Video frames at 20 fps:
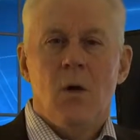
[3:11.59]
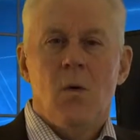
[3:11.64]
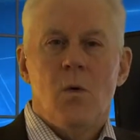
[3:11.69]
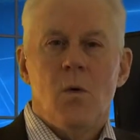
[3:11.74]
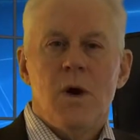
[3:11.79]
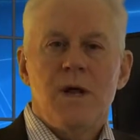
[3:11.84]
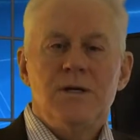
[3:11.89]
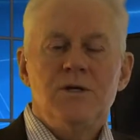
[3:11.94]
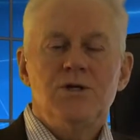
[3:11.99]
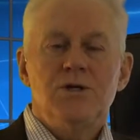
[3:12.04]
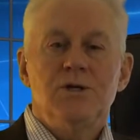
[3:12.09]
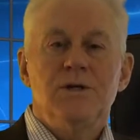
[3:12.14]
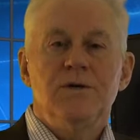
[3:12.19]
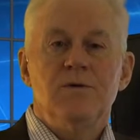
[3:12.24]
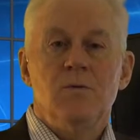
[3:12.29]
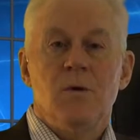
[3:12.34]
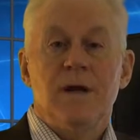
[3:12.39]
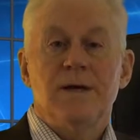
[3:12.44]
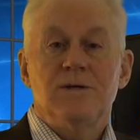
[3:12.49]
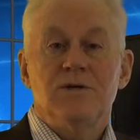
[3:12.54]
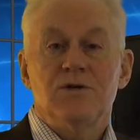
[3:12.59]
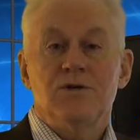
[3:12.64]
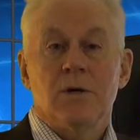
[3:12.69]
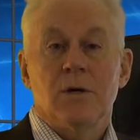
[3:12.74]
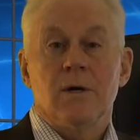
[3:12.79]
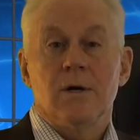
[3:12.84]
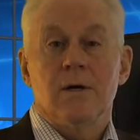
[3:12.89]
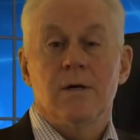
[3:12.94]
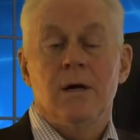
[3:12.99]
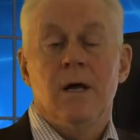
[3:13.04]
When should rent
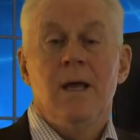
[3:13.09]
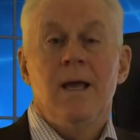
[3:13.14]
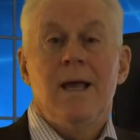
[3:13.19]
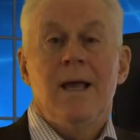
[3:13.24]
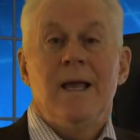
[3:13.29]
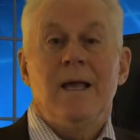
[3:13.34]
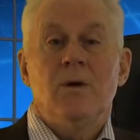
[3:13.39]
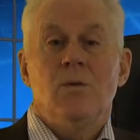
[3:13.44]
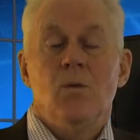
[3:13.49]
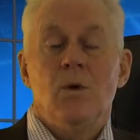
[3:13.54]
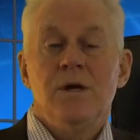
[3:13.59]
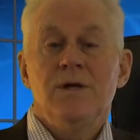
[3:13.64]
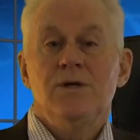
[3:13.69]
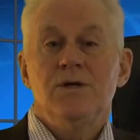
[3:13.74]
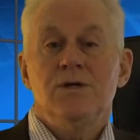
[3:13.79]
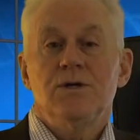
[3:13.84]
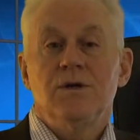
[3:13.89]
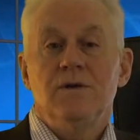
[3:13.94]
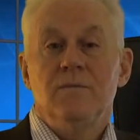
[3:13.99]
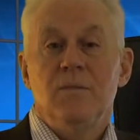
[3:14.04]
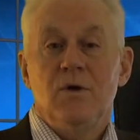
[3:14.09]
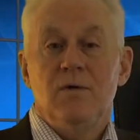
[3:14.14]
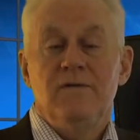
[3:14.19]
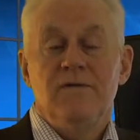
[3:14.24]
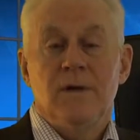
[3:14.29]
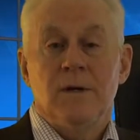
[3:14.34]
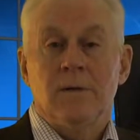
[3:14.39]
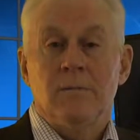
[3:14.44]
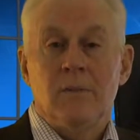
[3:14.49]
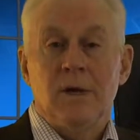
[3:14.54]
start and when should
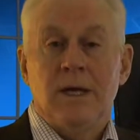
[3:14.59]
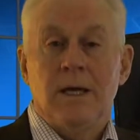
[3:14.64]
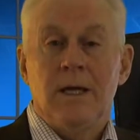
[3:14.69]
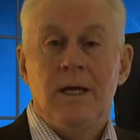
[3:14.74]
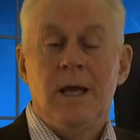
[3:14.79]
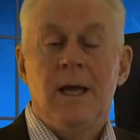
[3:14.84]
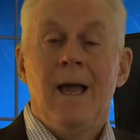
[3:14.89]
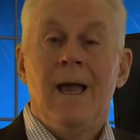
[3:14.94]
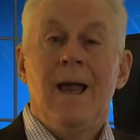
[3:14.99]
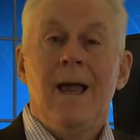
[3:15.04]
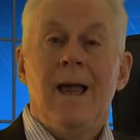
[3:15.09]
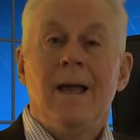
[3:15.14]
move in be?